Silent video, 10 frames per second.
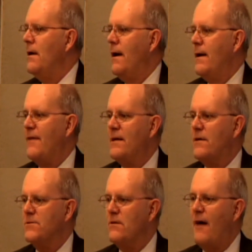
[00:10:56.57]
And I think
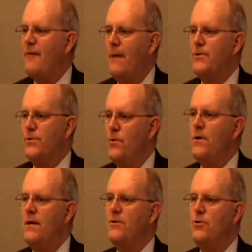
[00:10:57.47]
there's a lot of
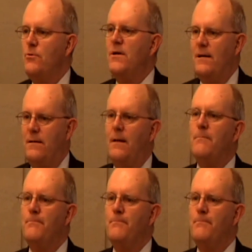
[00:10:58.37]
opportunity to get